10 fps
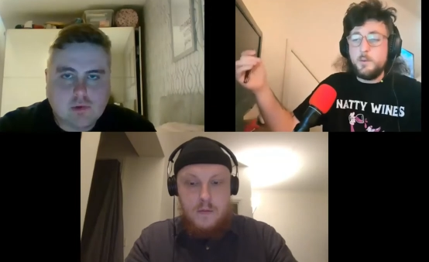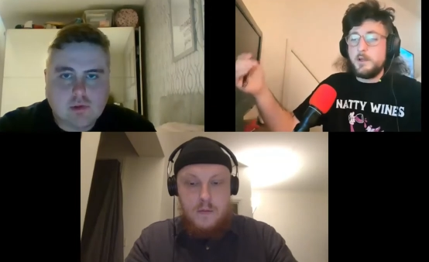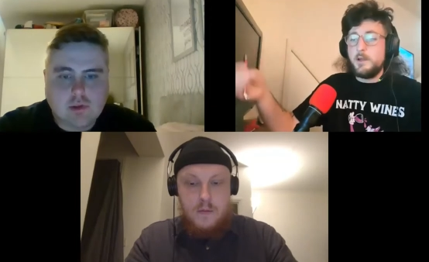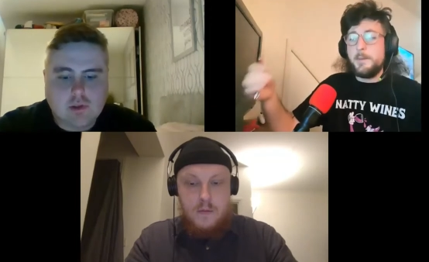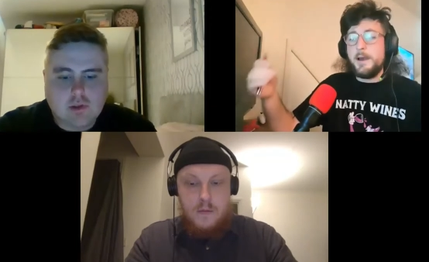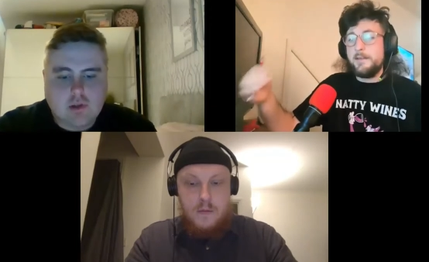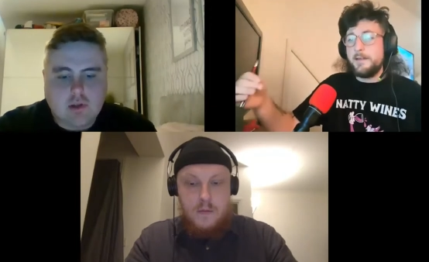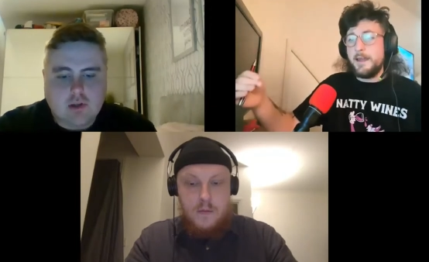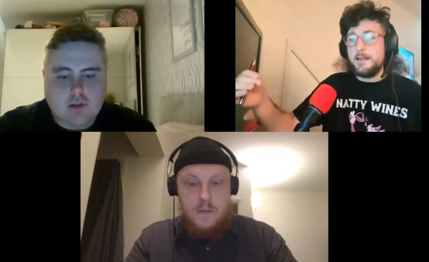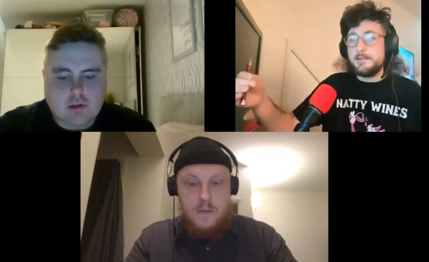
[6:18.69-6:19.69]
Speaker 1: were going to battle
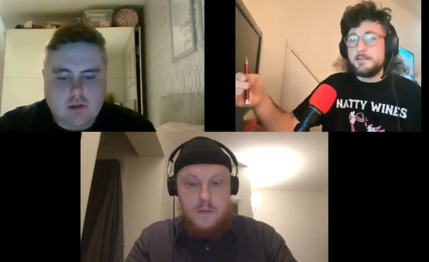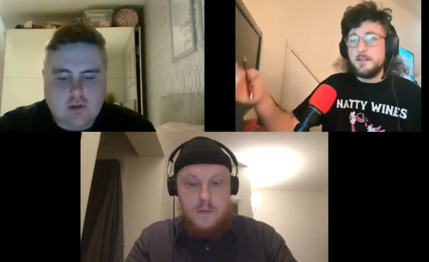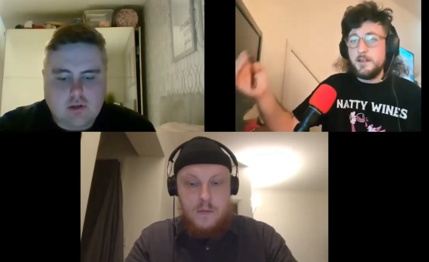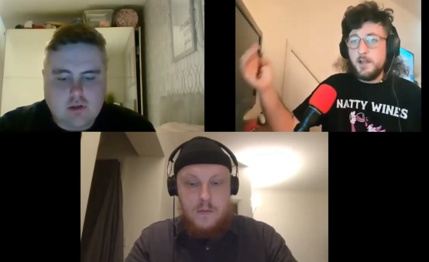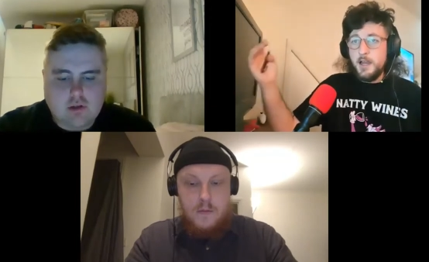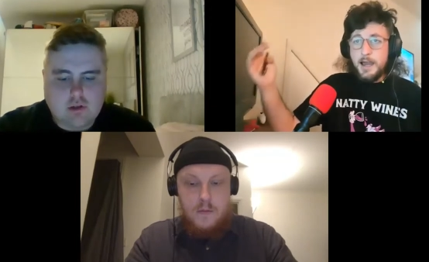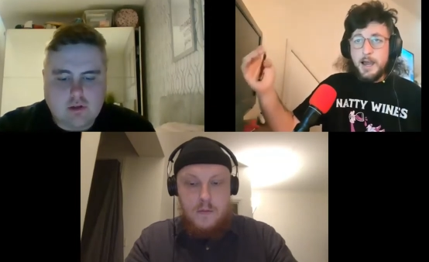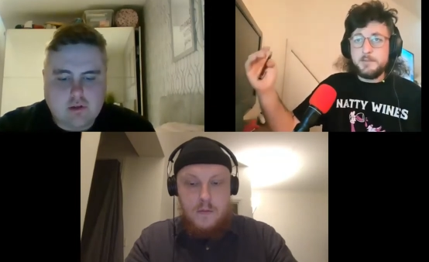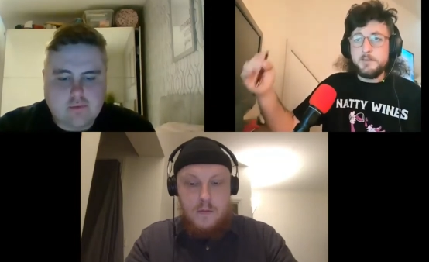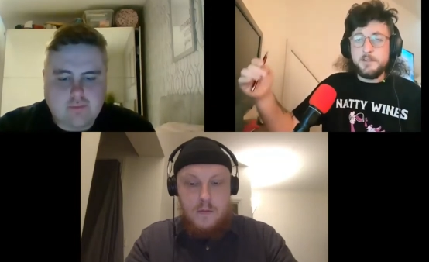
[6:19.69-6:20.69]
against
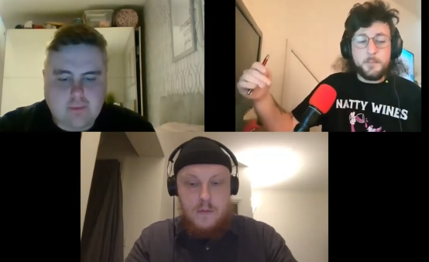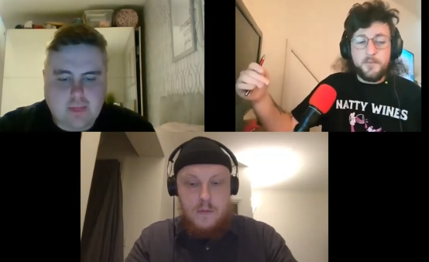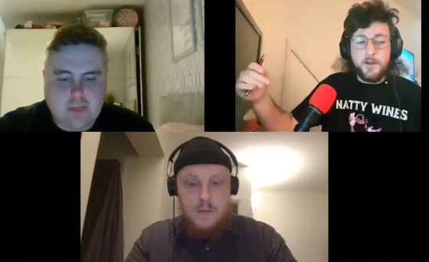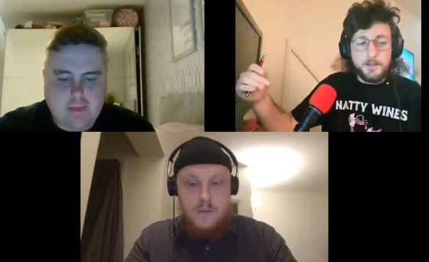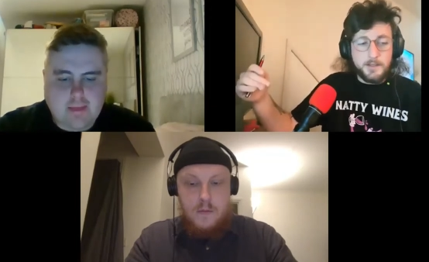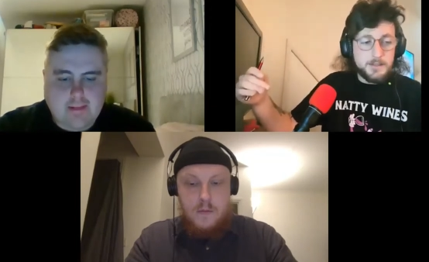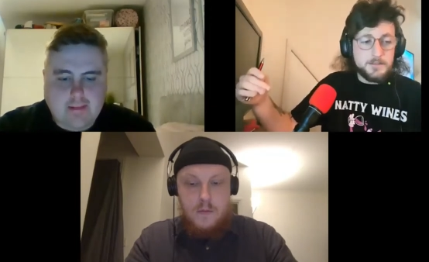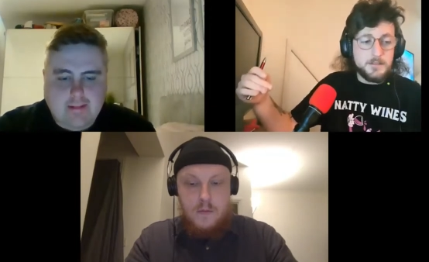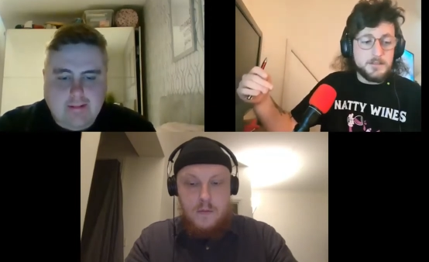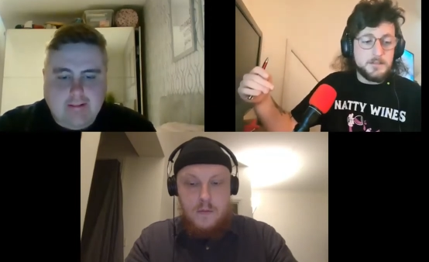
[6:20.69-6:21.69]
absolutely prevailed
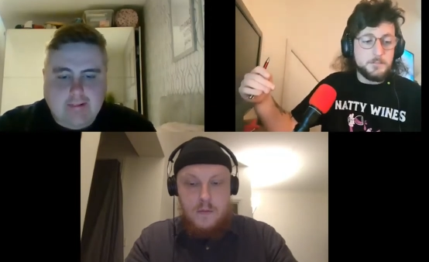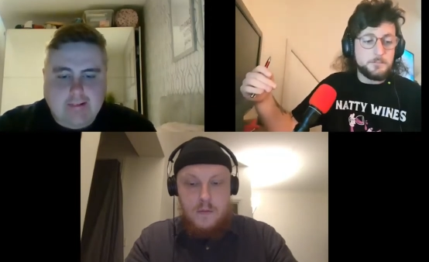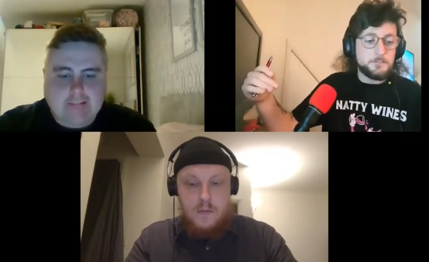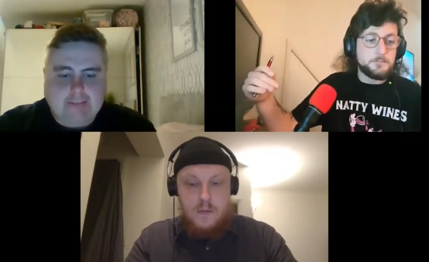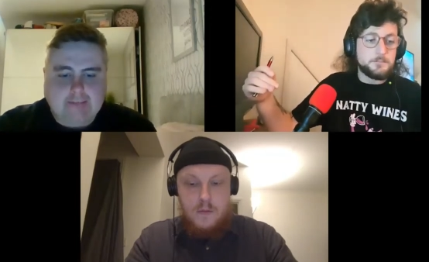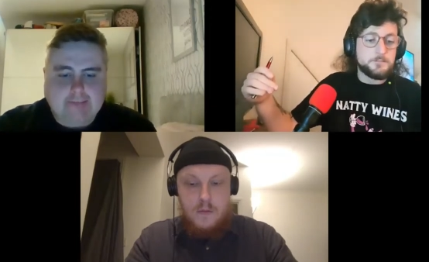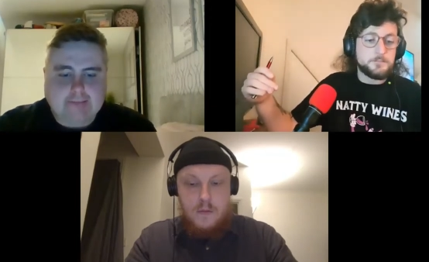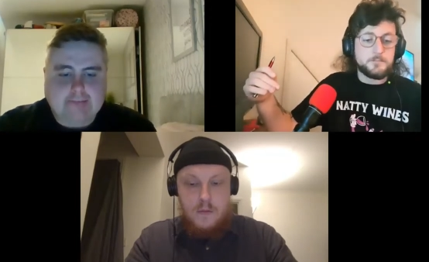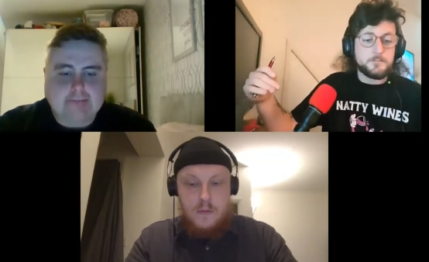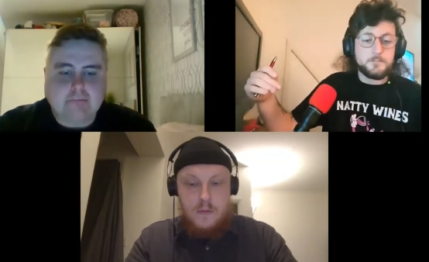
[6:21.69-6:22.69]
against us
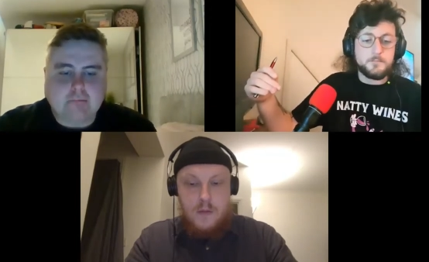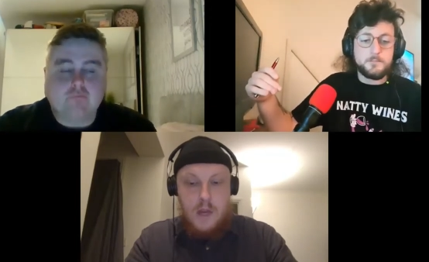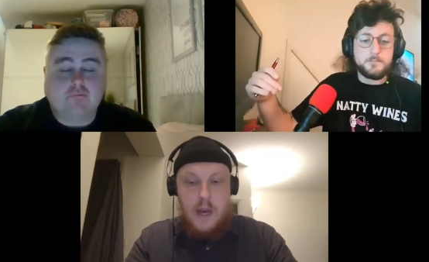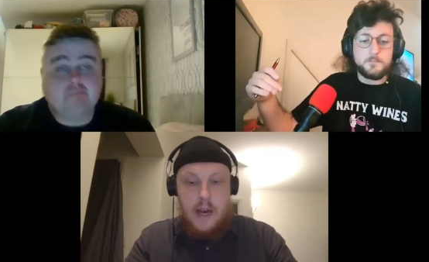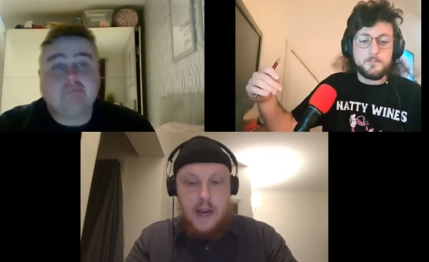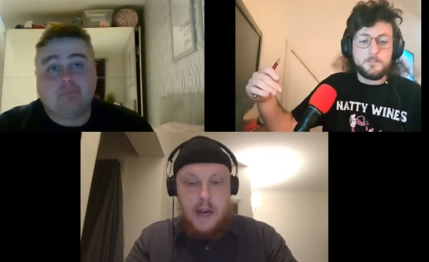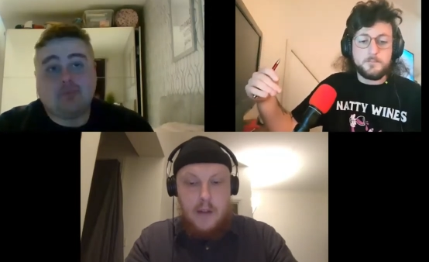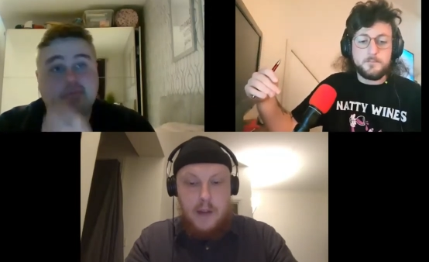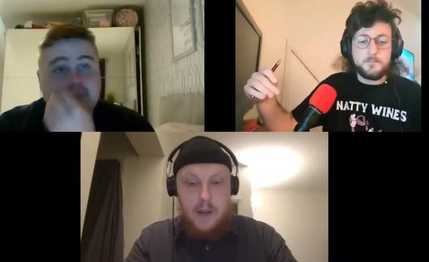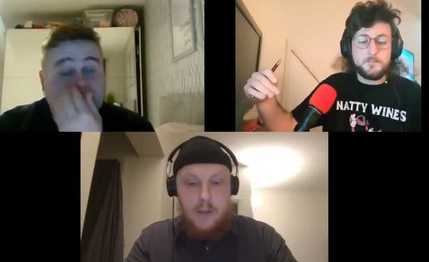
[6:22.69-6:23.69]
Speaker 2: yeah and
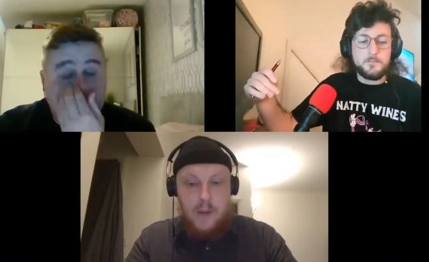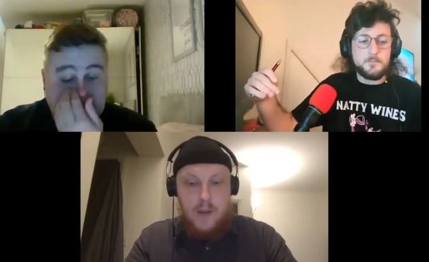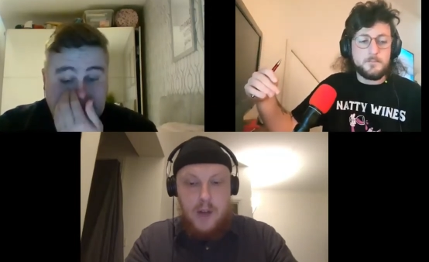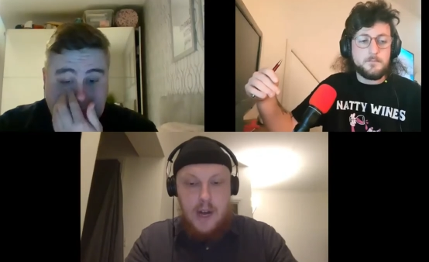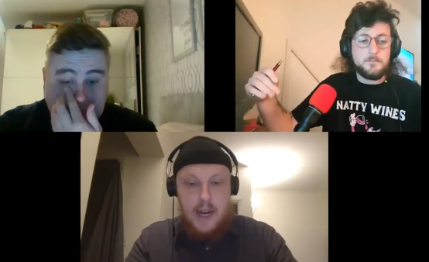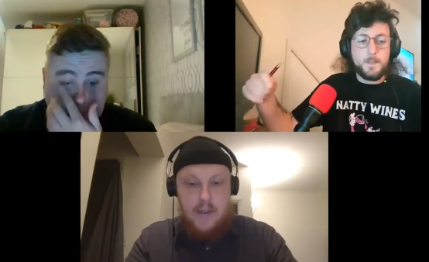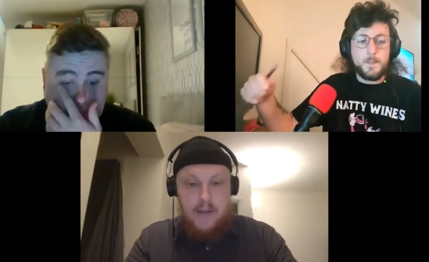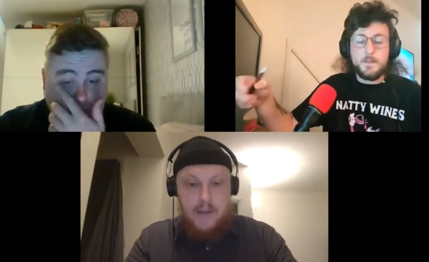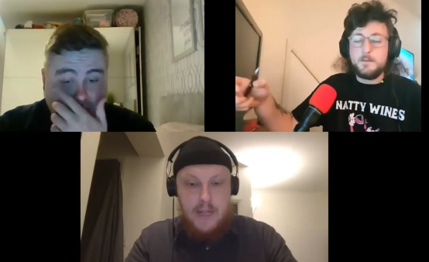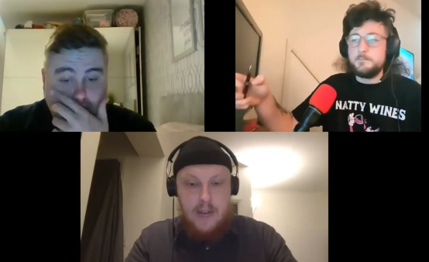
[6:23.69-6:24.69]
i mean we shot 8
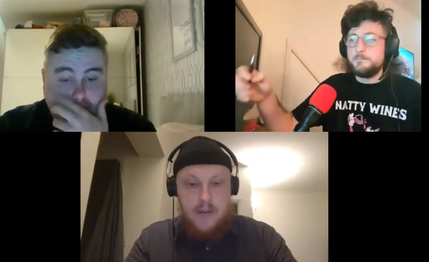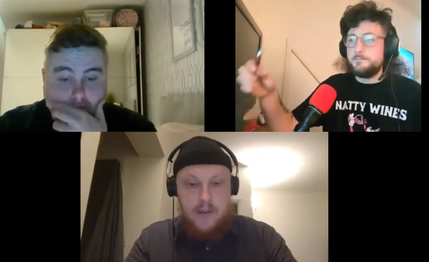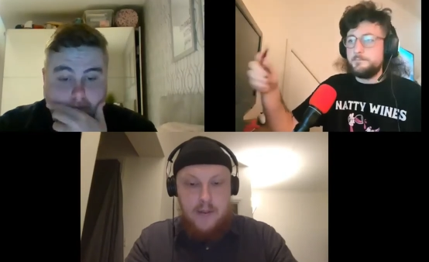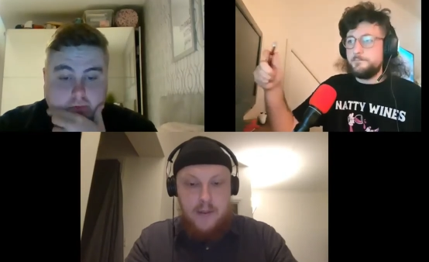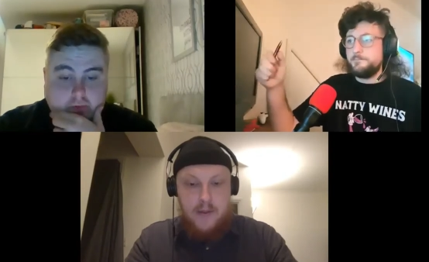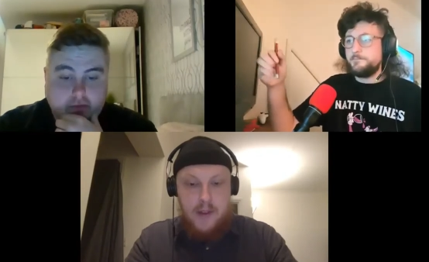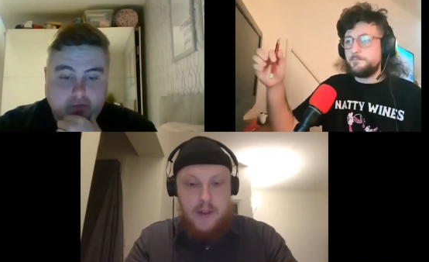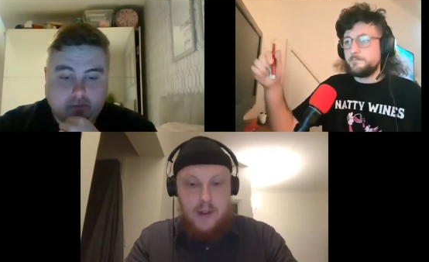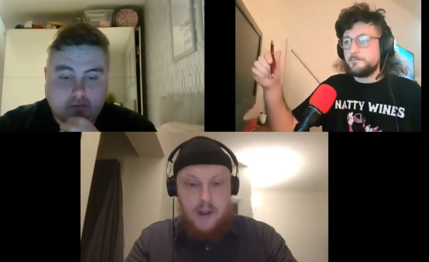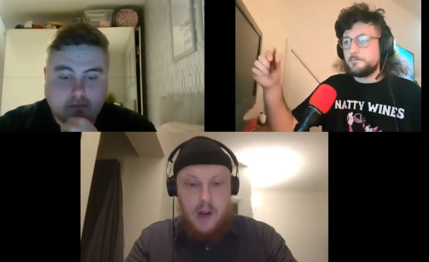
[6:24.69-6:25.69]
from 10 from the free
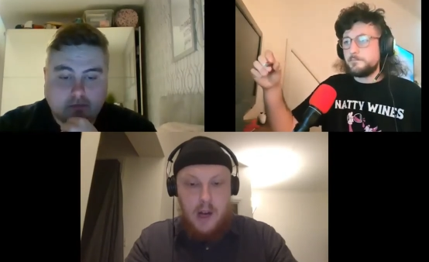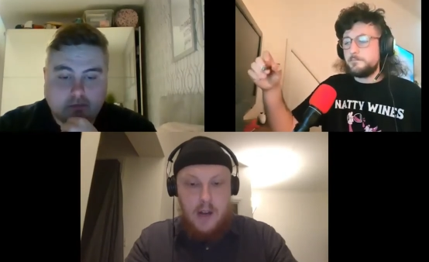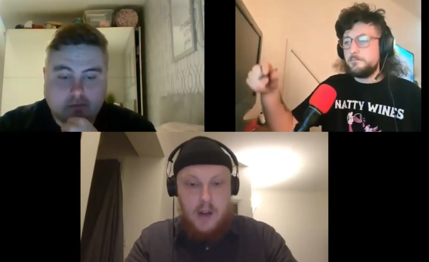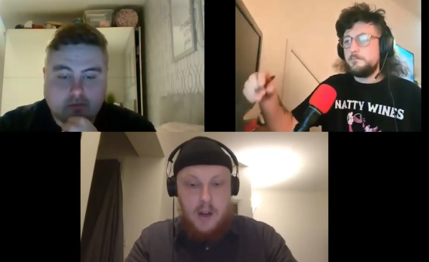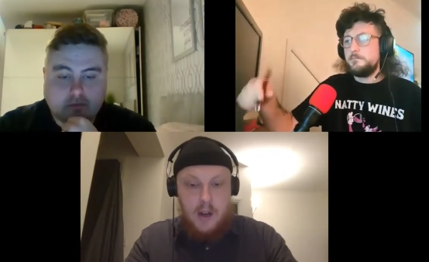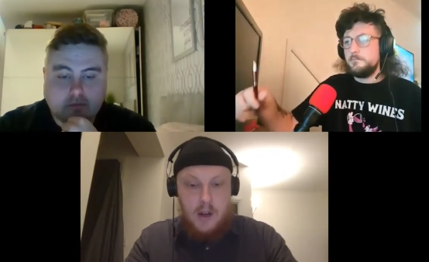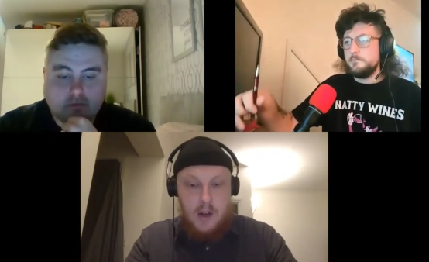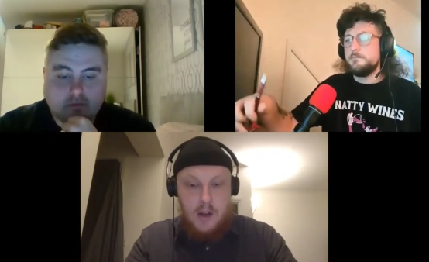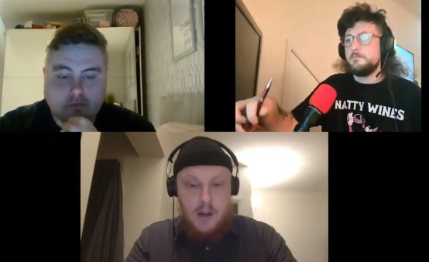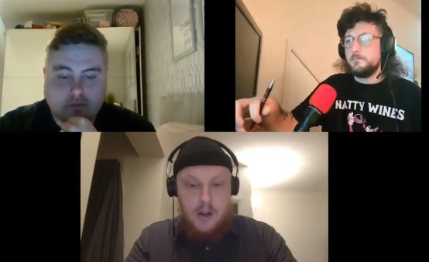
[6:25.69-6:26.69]
throw line
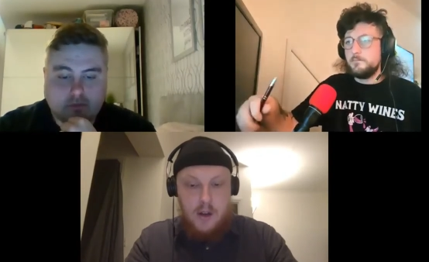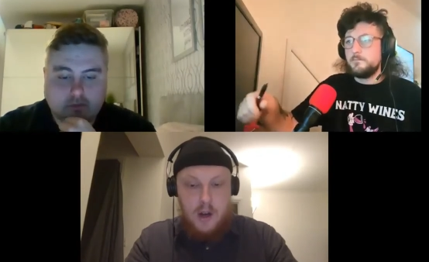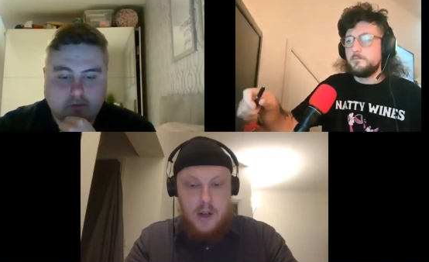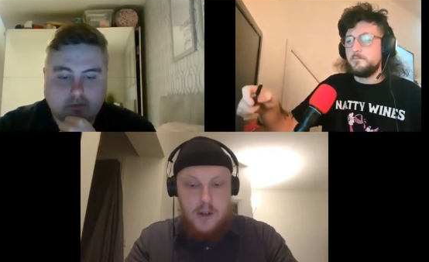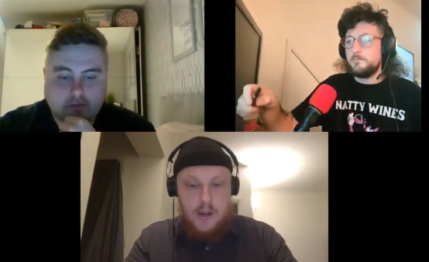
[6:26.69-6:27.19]
and you guys